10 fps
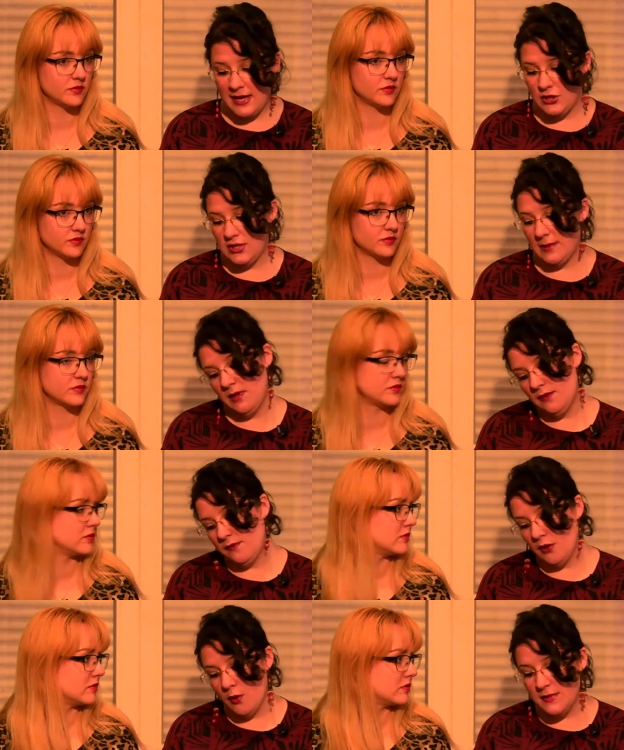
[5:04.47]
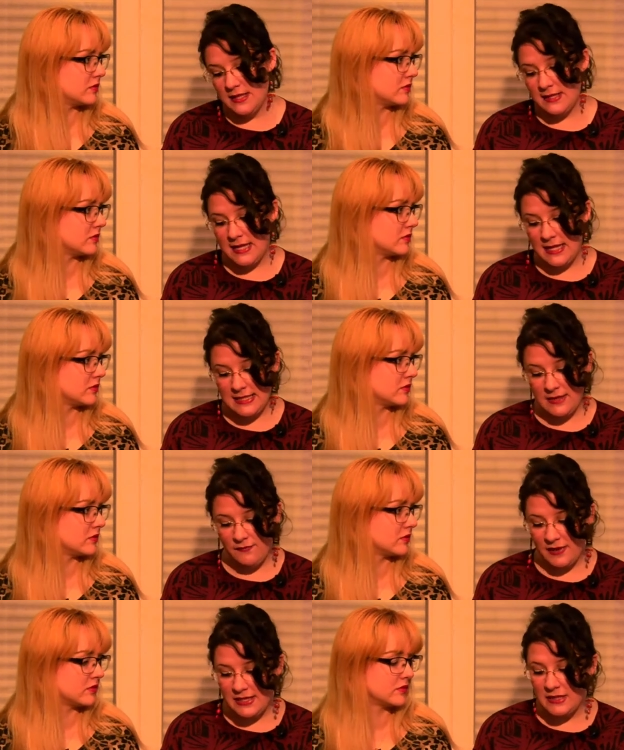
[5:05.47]
Speaker 1: catch some of the films since the
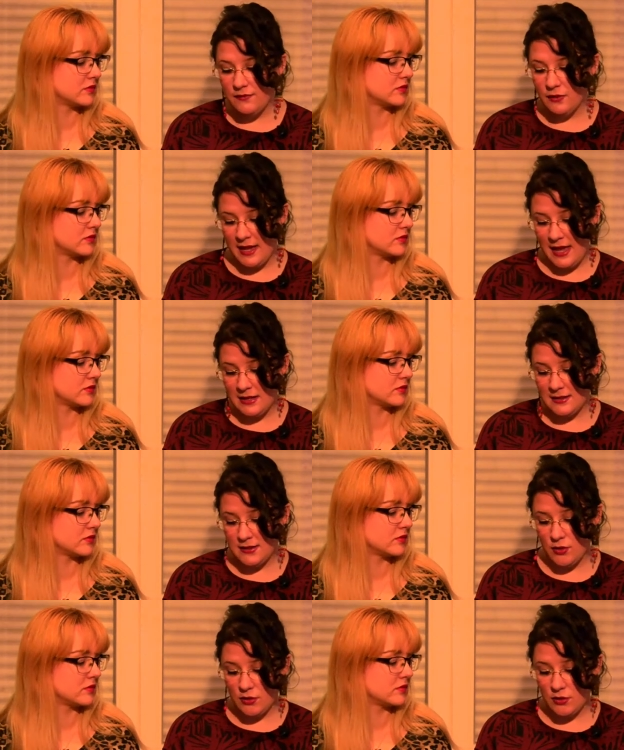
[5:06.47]
festival ends